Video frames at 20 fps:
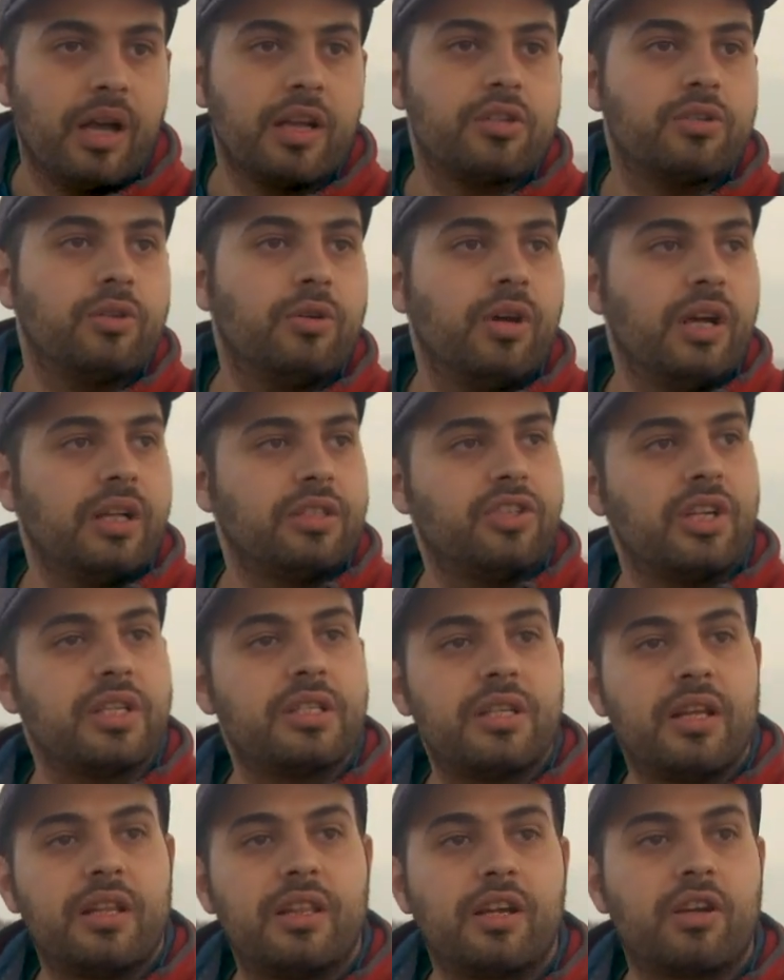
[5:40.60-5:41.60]
so
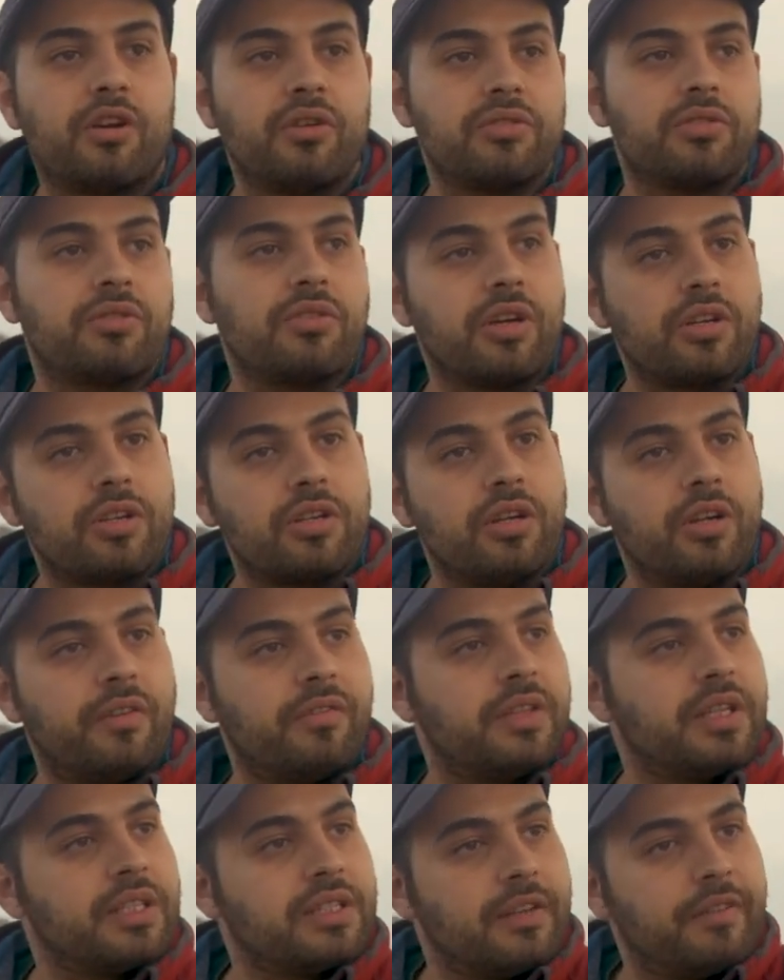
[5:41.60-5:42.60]
just at the construction
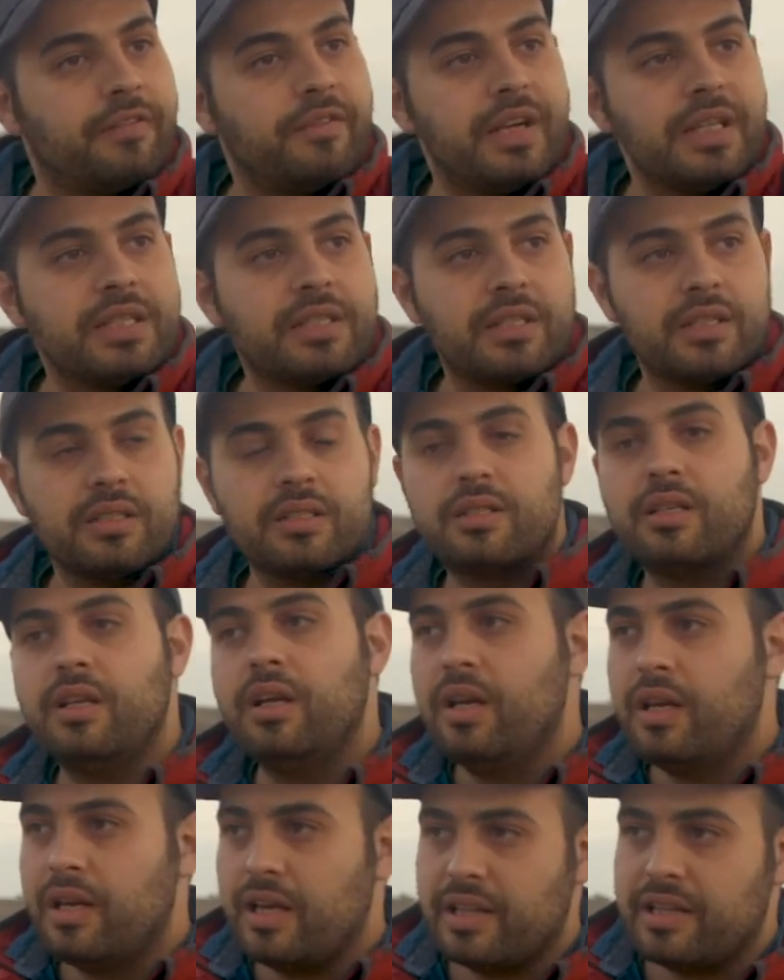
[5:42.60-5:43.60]
of these defenses
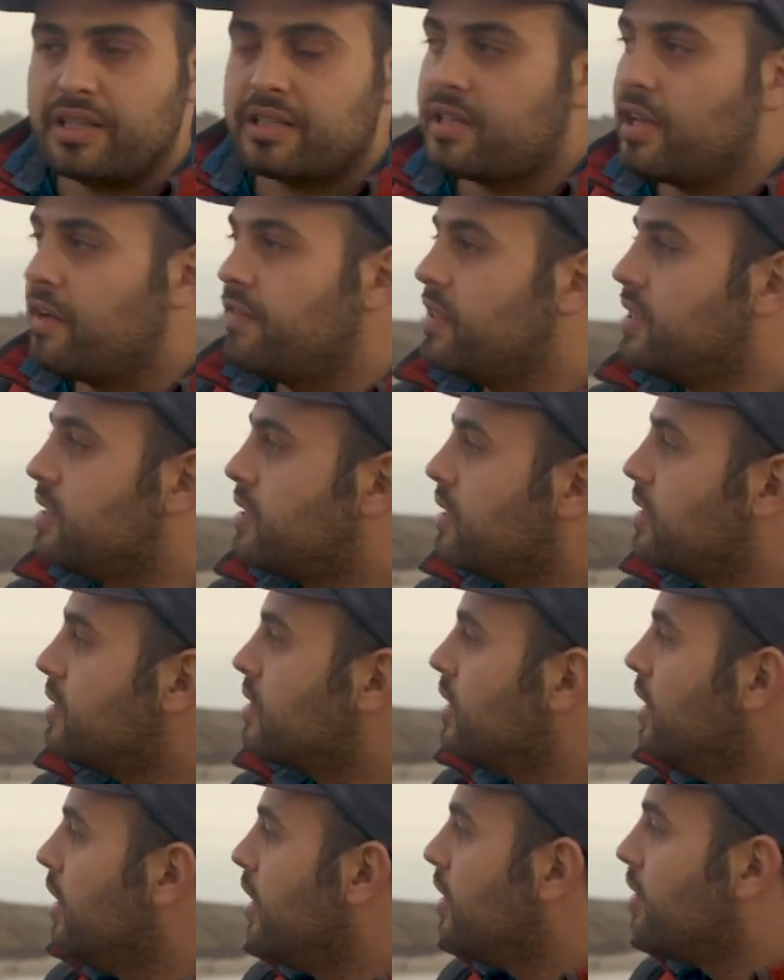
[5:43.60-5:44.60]
in the
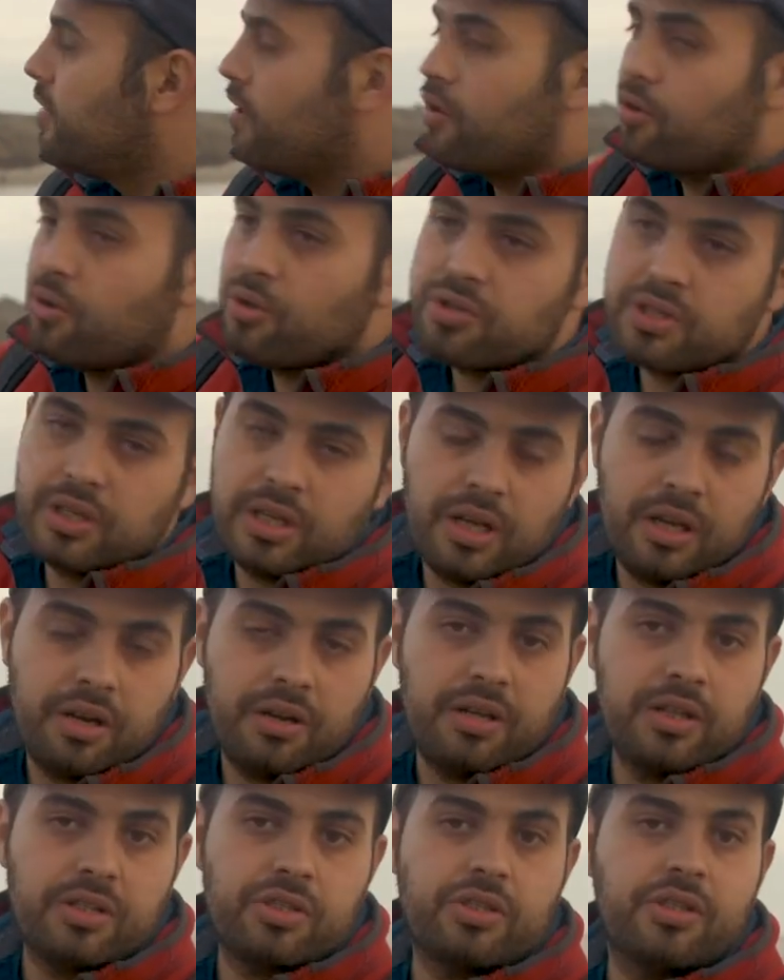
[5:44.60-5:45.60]
70s, the erosion here
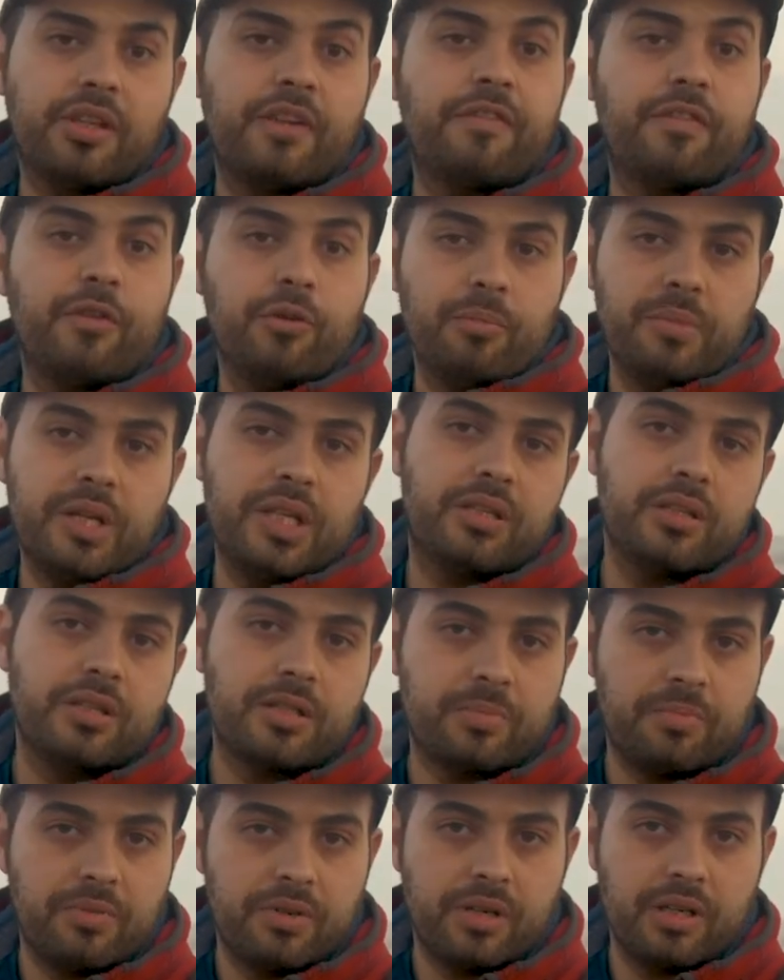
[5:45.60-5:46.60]
reached a few
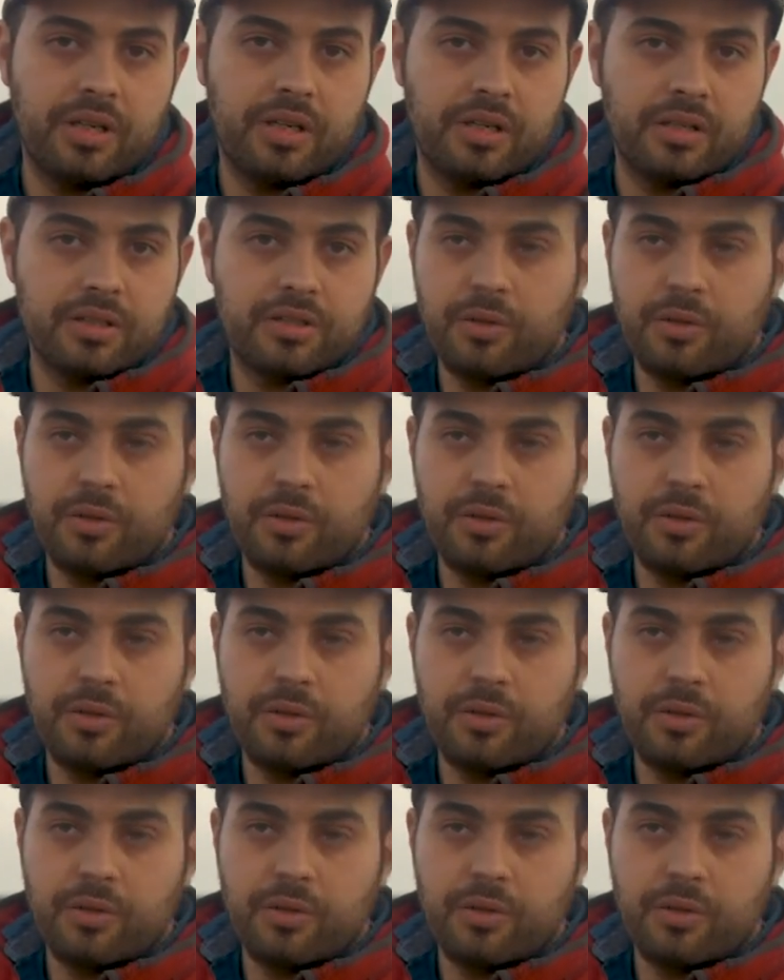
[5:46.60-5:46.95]
meters per year.